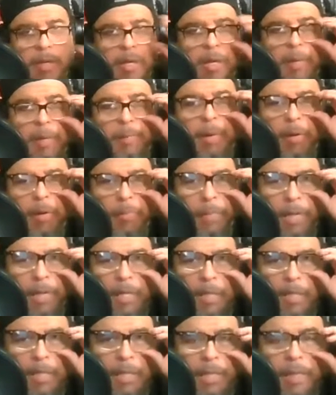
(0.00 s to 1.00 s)
about
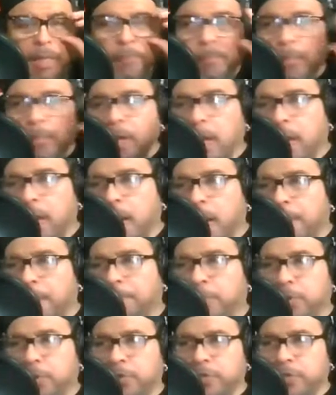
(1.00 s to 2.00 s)
because I
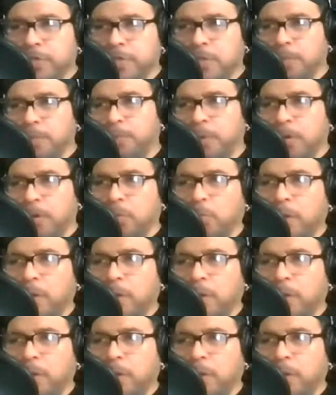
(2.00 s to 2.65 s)
purchased the book a